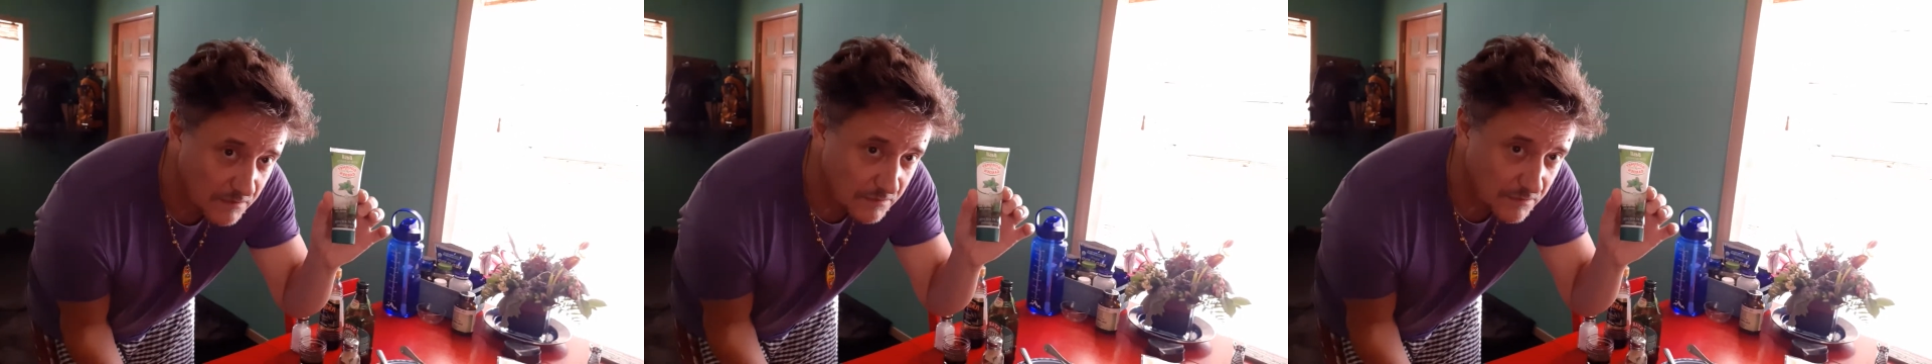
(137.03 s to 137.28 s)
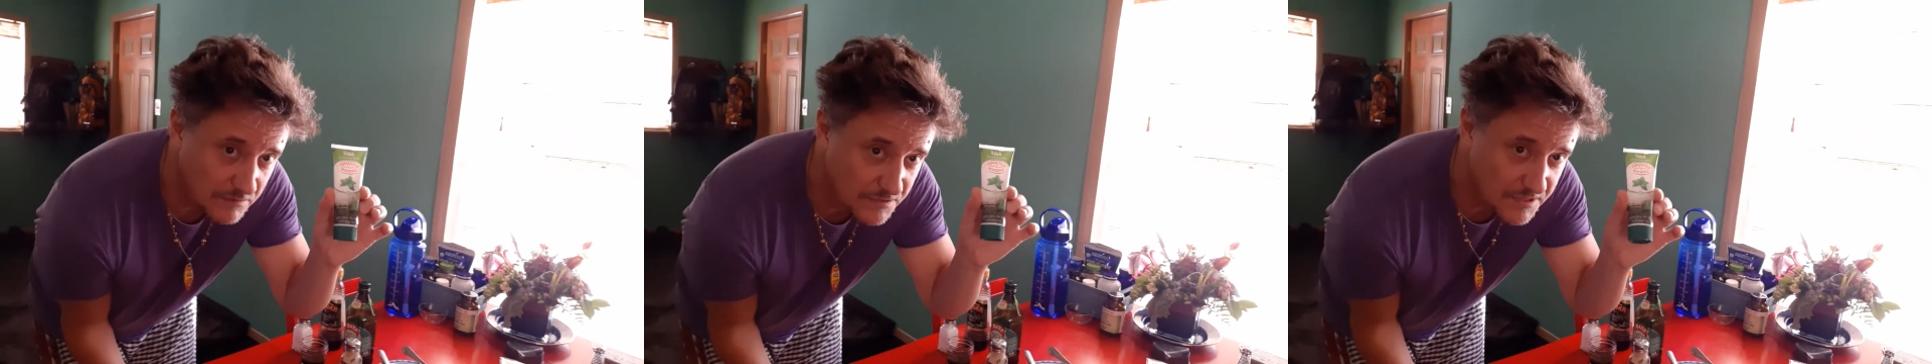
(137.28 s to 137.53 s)

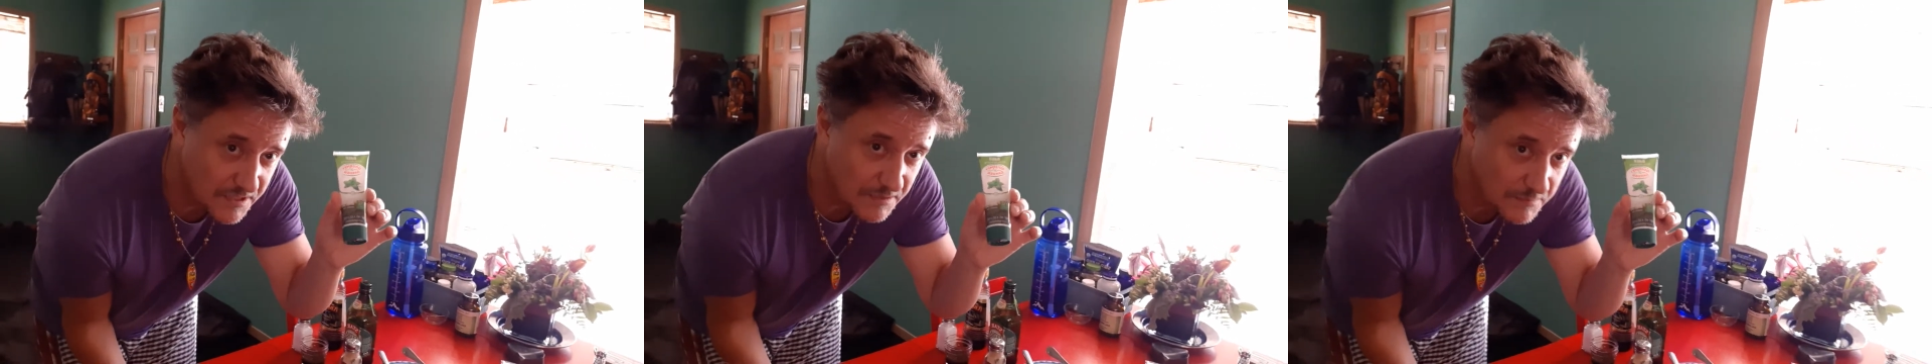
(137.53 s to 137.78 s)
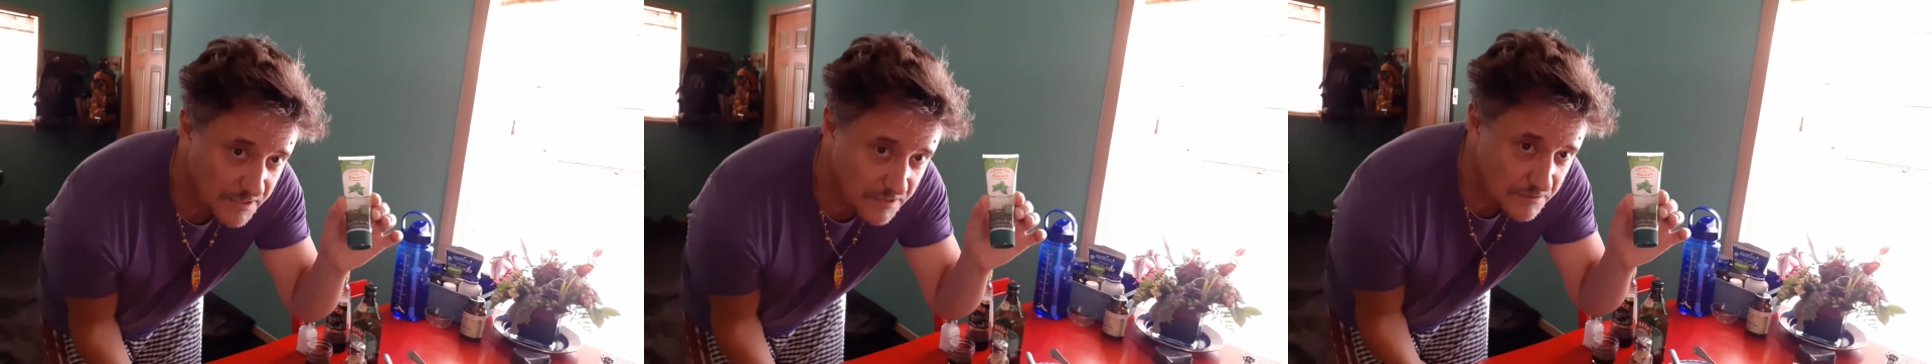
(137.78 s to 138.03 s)
You'll see,
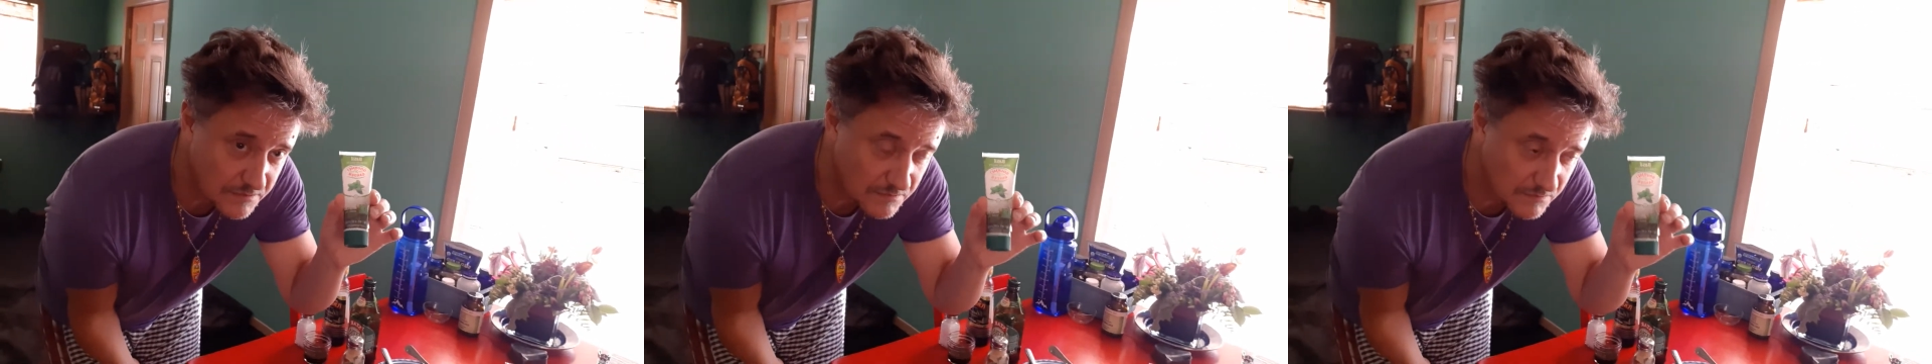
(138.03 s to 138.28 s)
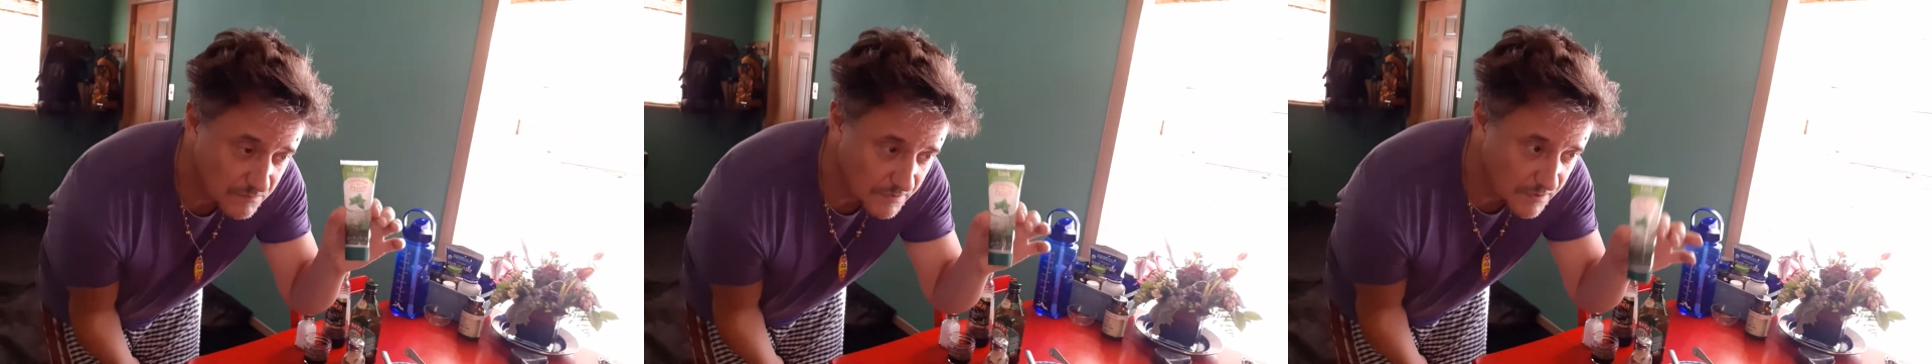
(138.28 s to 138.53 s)

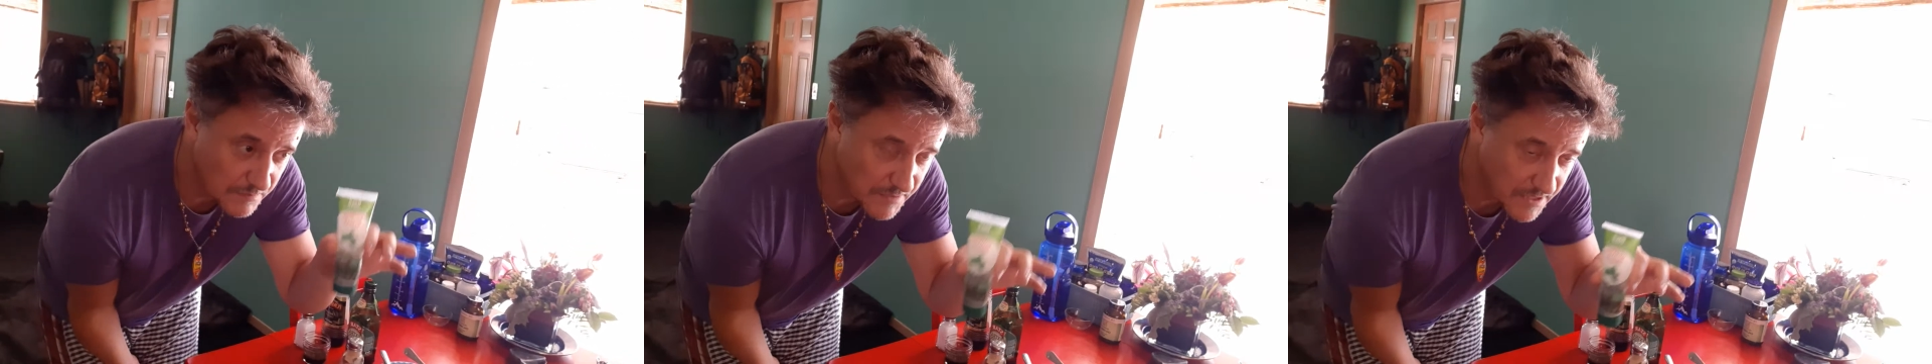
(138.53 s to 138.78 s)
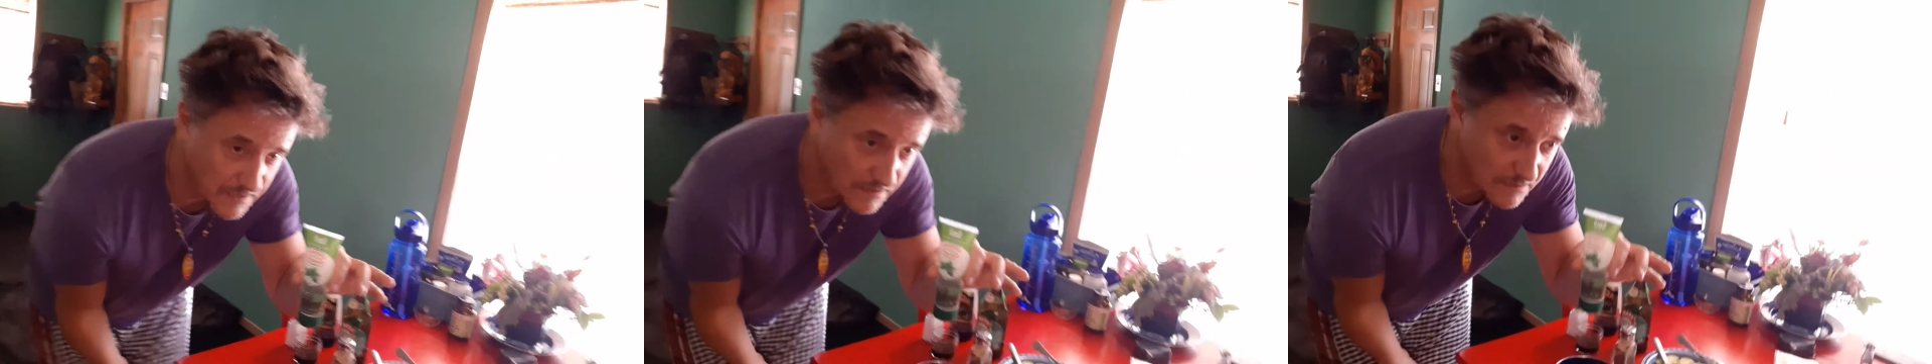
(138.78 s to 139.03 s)
because we're gonna make